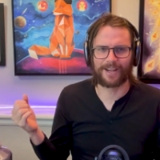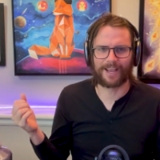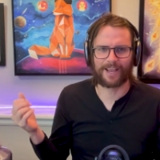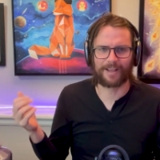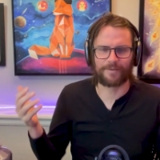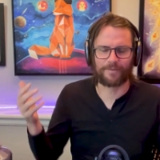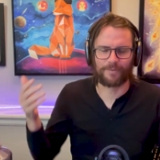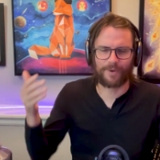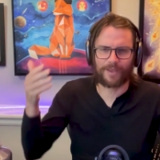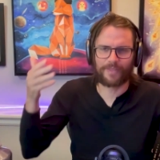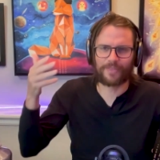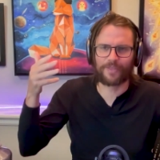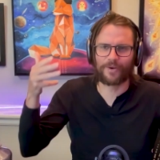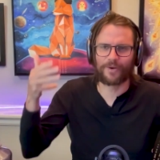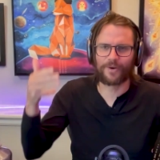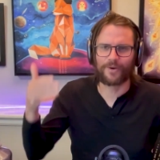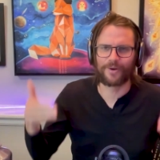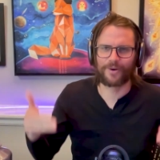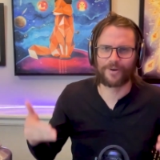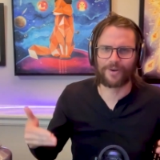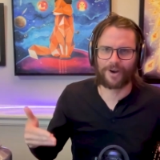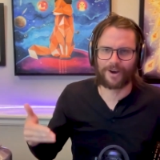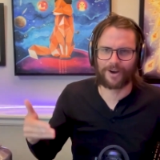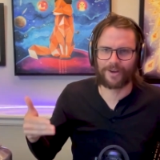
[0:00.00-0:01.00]
that had read the
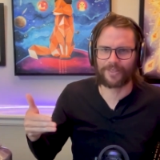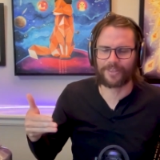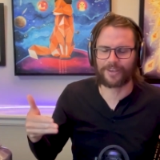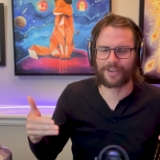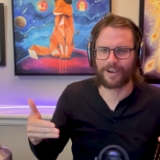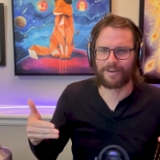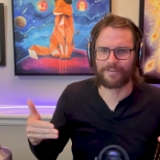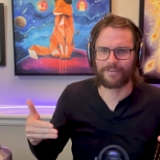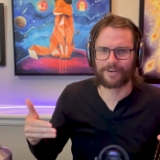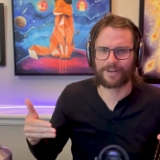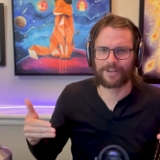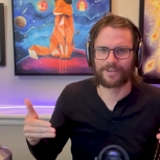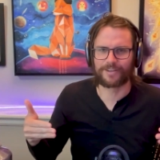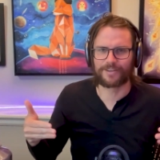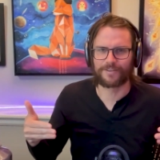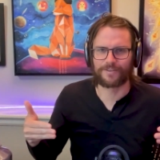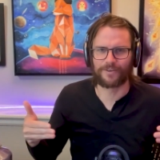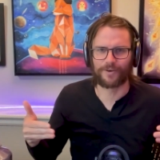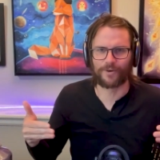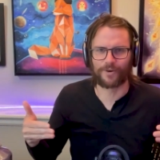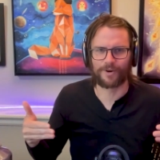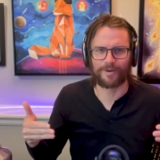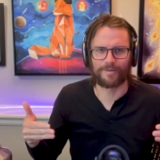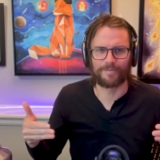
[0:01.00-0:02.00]
whole, all the governance
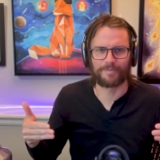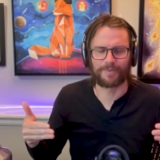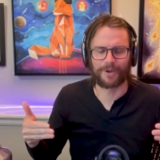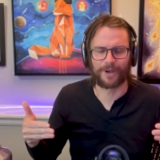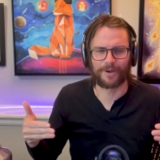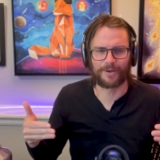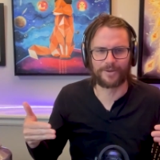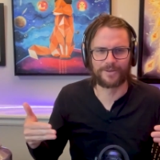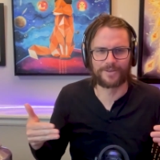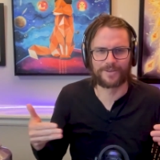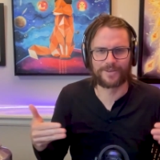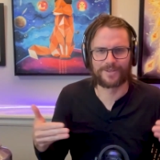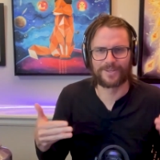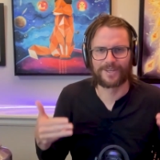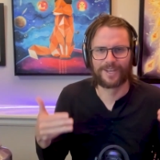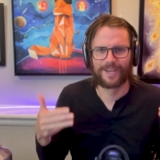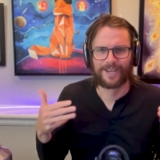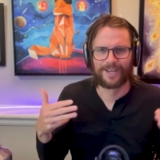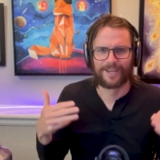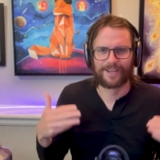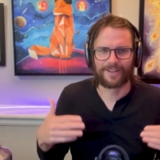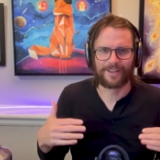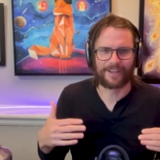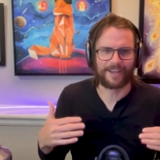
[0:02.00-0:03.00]
forum posts,
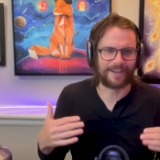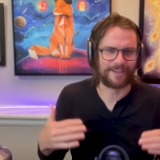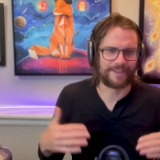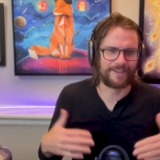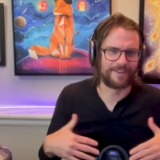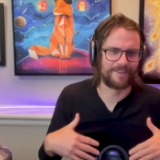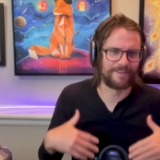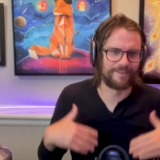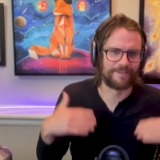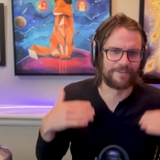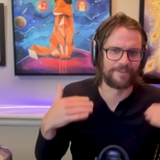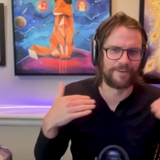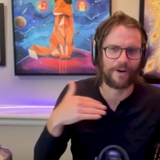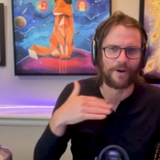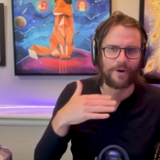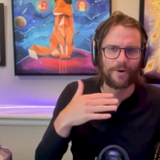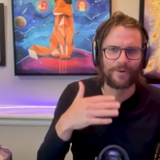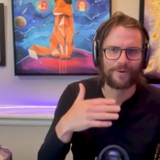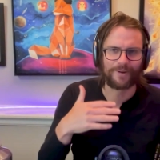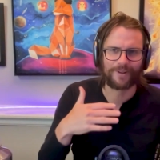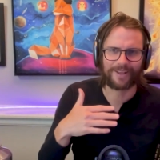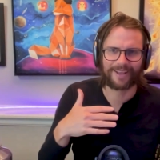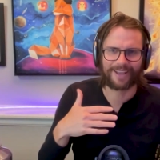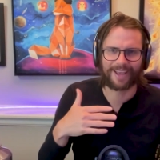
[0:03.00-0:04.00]
like,
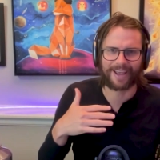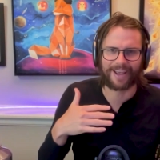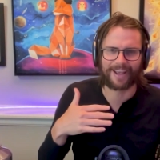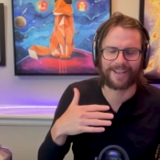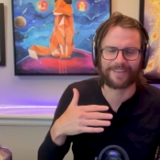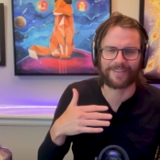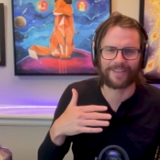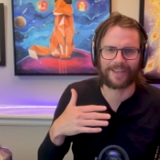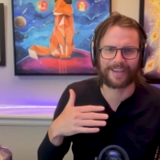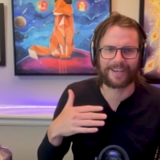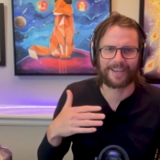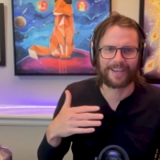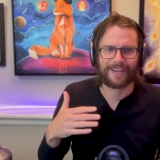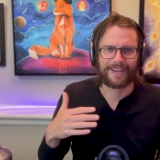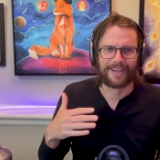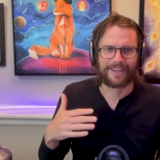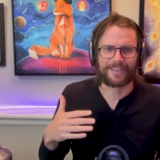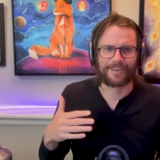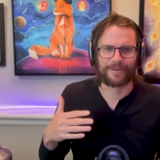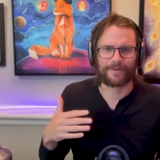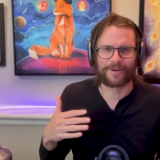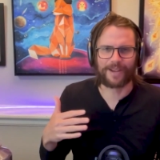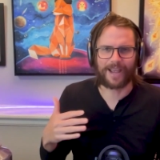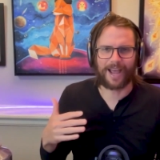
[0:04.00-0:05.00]
vote? And like,
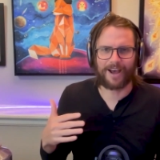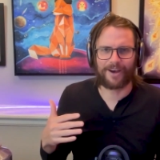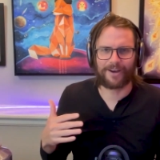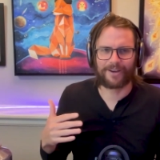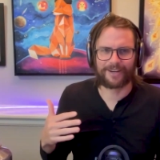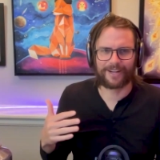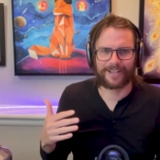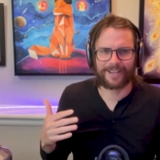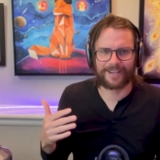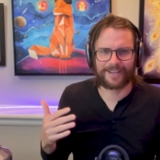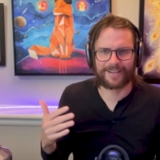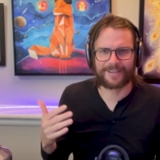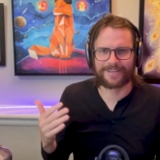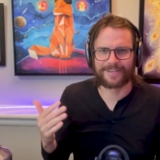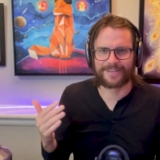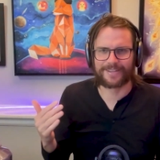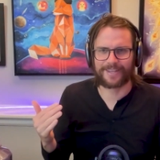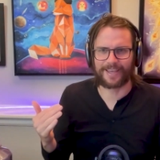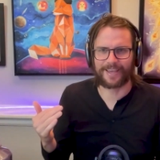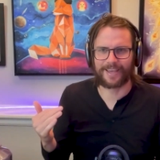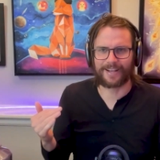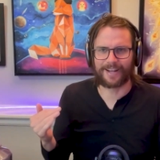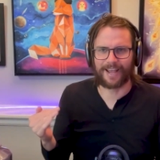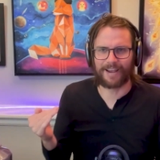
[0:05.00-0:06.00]
the reality is
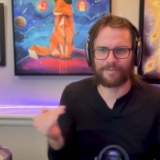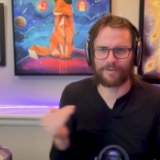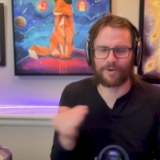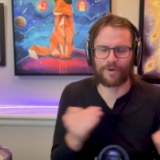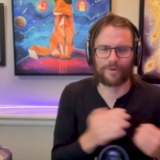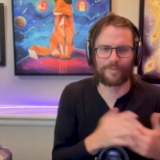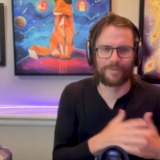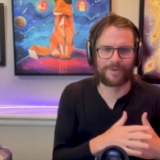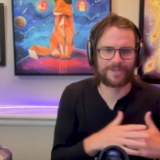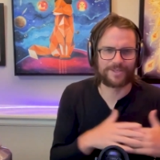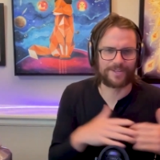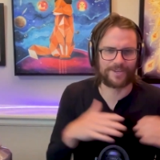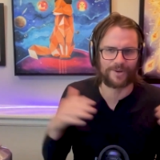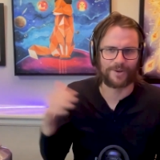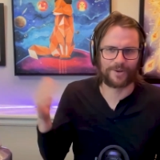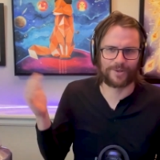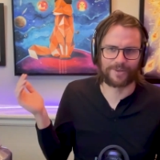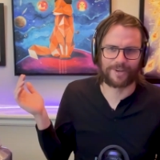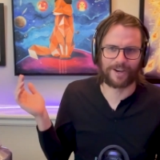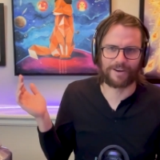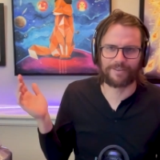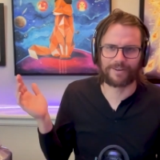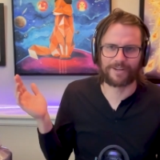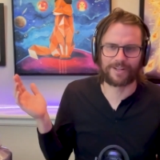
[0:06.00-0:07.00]
that everyone wants to
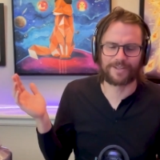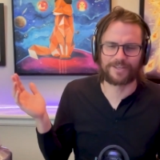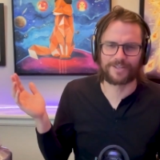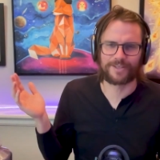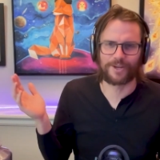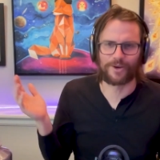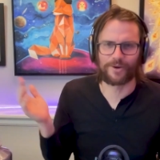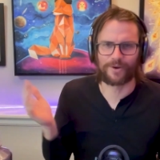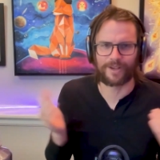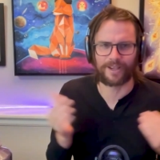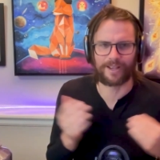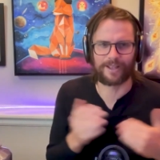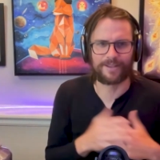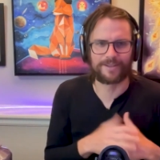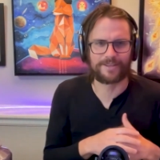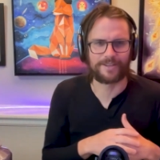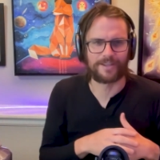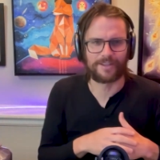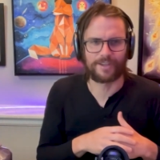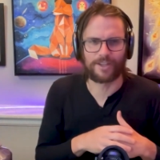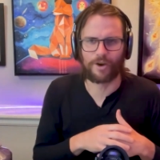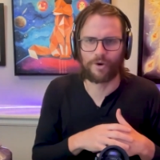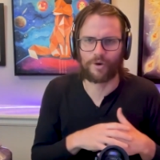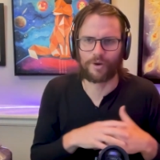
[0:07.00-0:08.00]
hold governance tokens
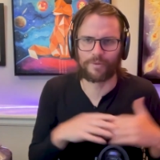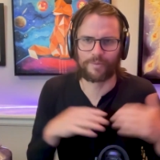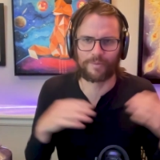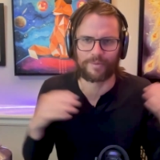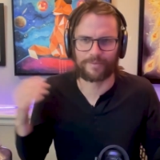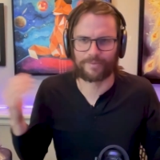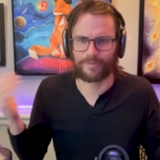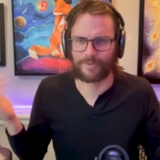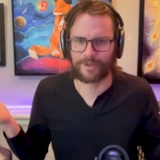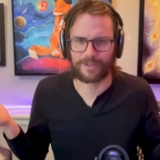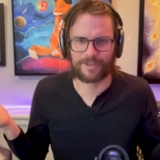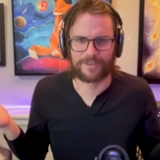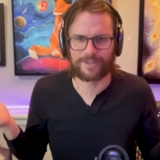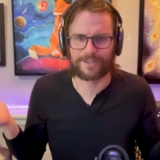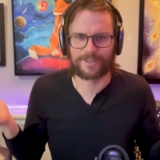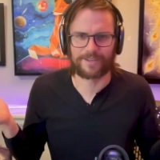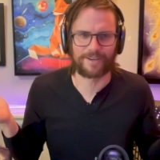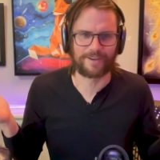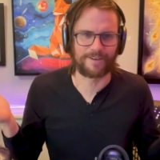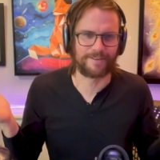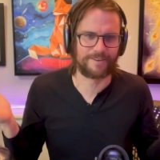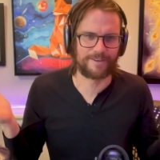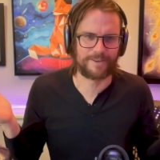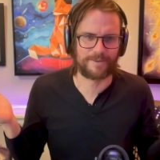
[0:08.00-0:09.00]
and no one wants
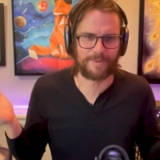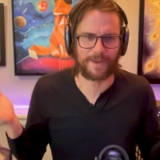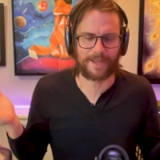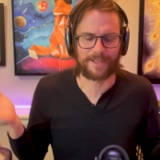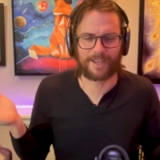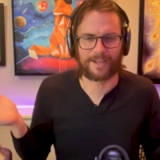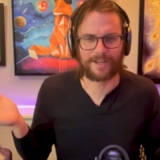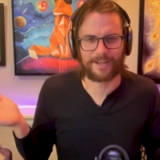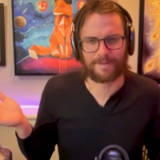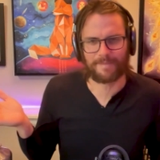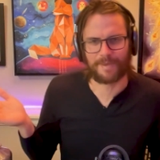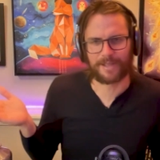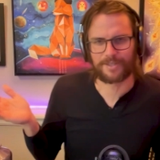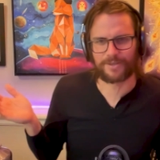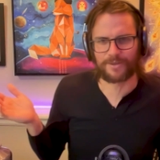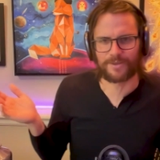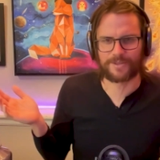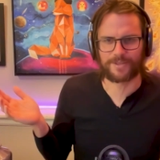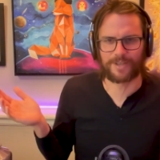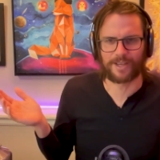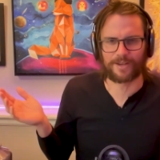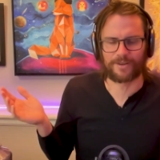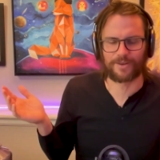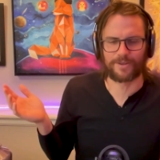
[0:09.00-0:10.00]
to spend any
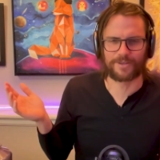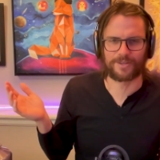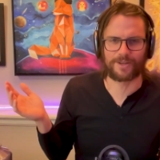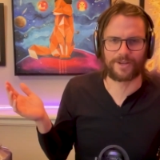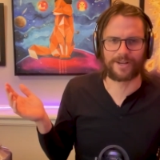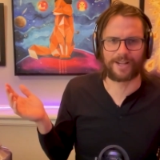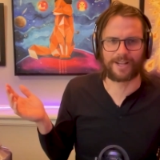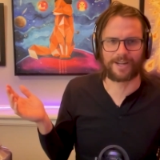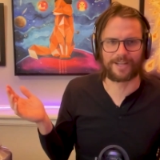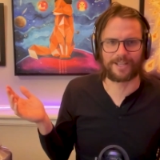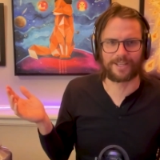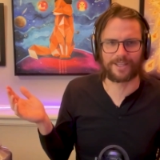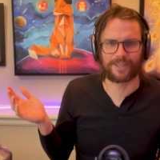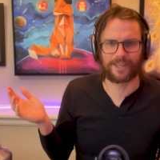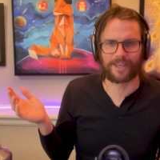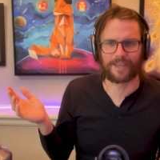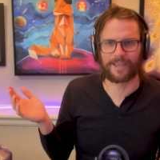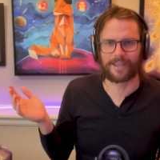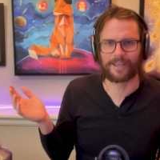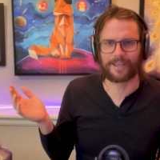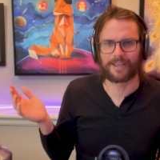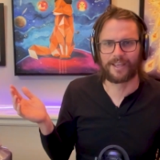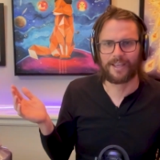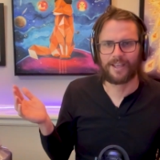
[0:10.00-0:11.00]
mental cycles on
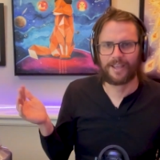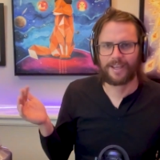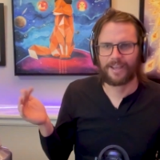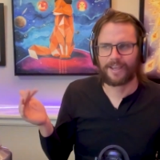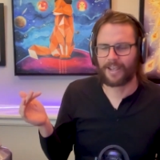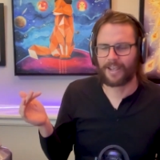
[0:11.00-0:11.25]
anything.